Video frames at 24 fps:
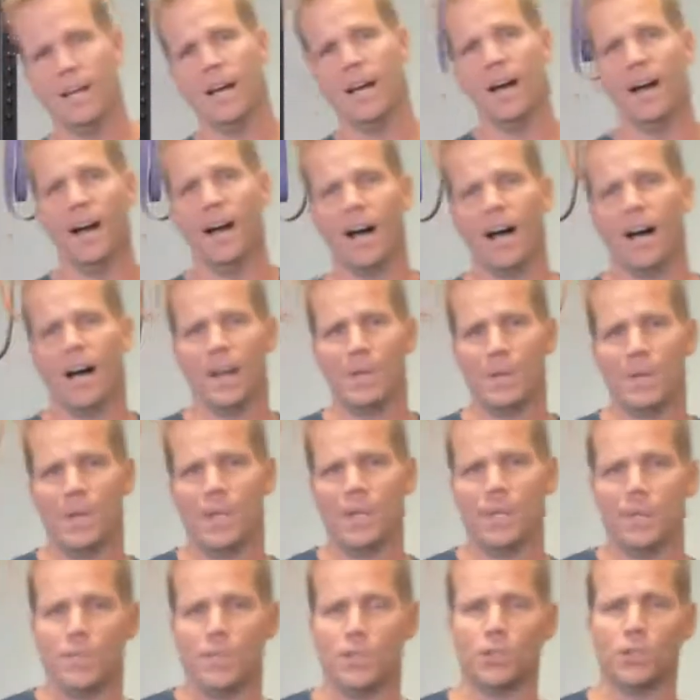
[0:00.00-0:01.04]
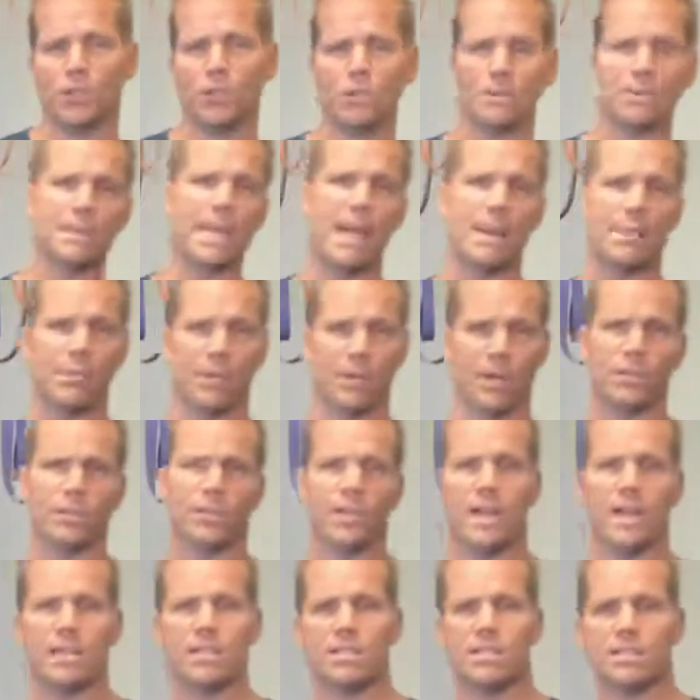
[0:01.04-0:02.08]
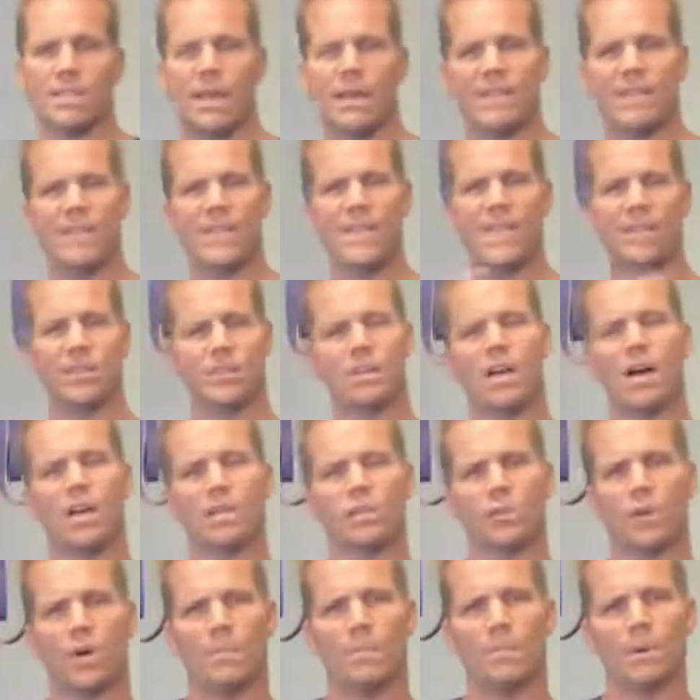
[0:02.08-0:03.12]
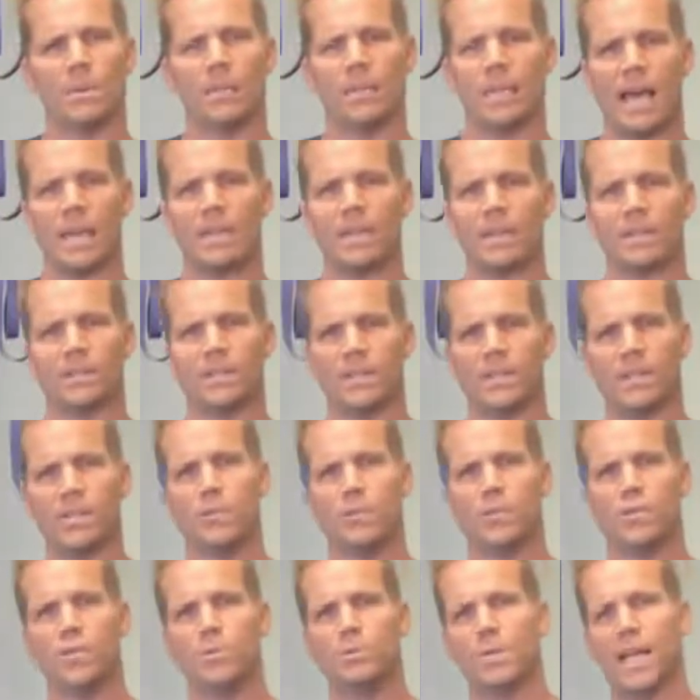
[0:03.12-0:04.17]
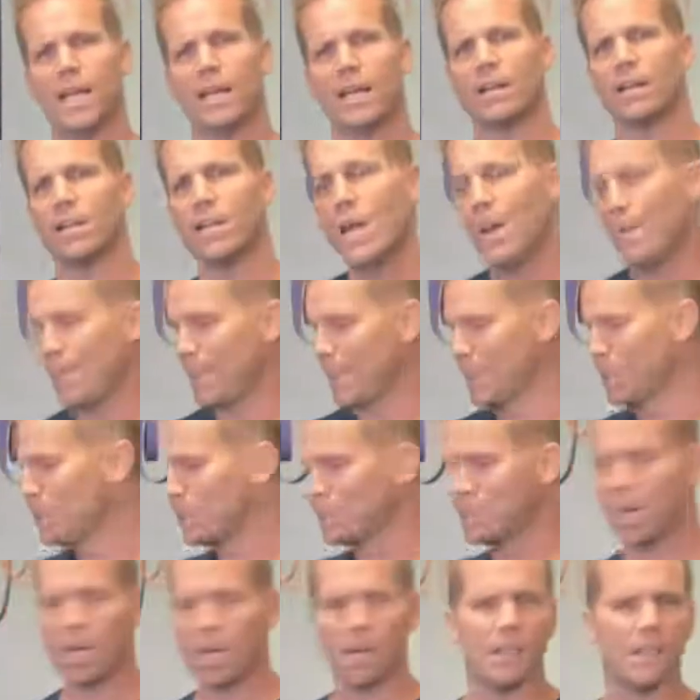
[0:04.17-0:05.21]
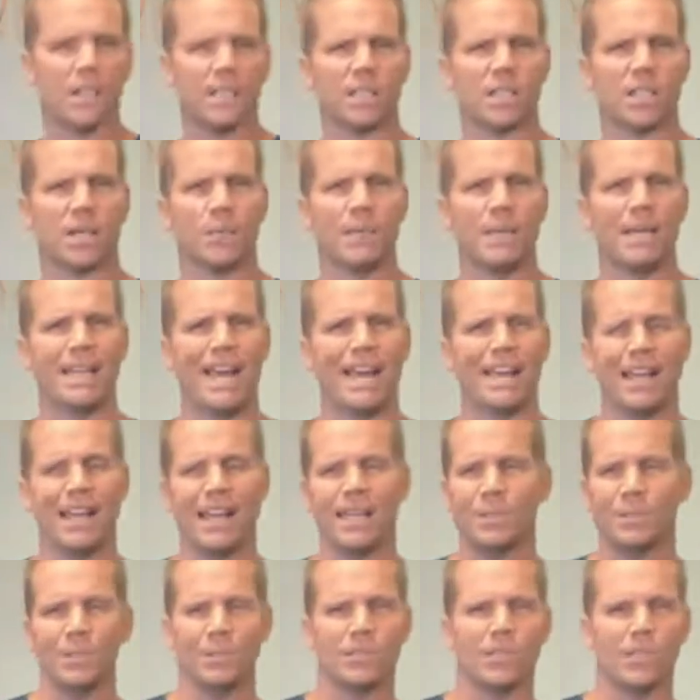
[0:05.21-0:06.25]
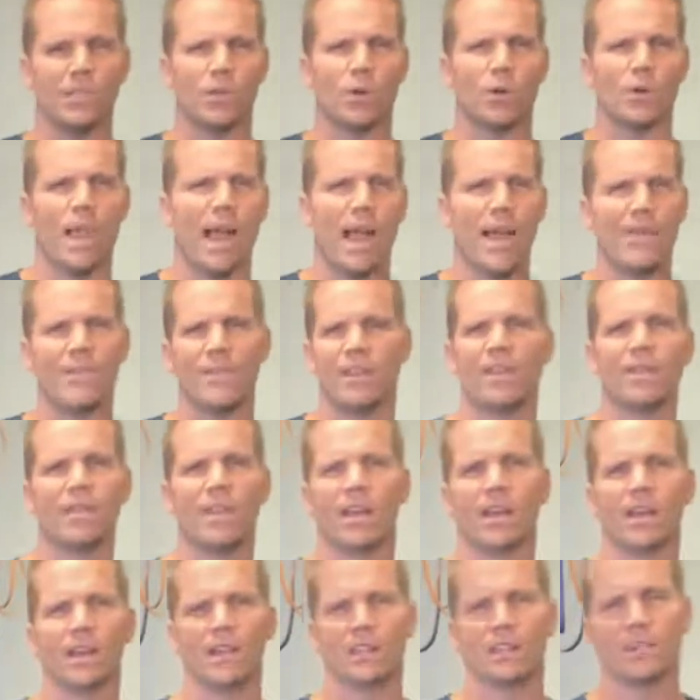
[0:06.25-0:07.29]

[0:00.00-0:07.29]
And we showed some sample exercises. So that video is also up on the Catholic Fit YouTube channel. But I just want to talk about this a little bit. I just want to start going live here and there.